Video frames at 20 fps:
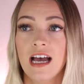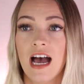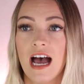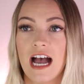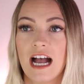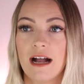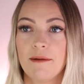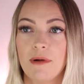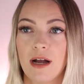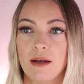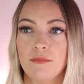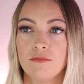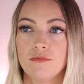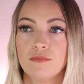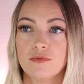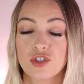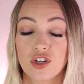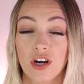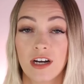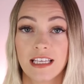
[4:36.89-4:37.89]
I'm
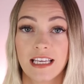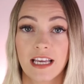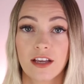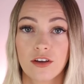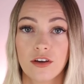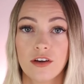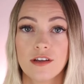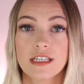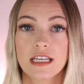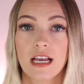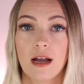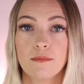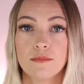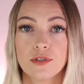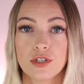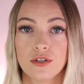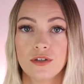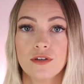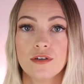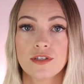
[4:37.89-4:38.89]
trying to get Kurt to come
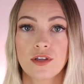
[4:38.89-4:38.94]
too,